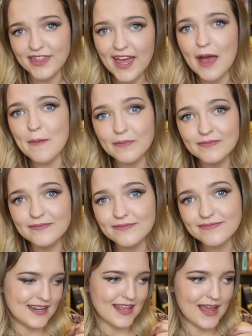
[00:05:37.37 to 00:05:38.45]
Them.
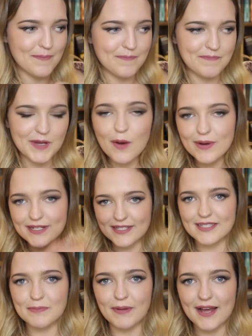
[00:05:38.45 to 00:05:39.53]
And they go into
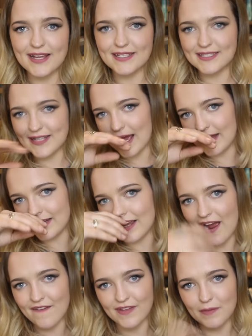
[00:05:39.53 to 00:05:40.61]
this place and they
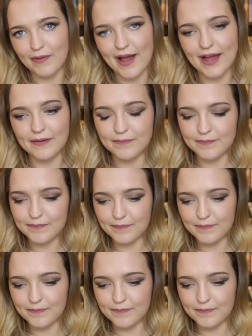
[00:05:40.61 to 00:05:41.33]
have their plan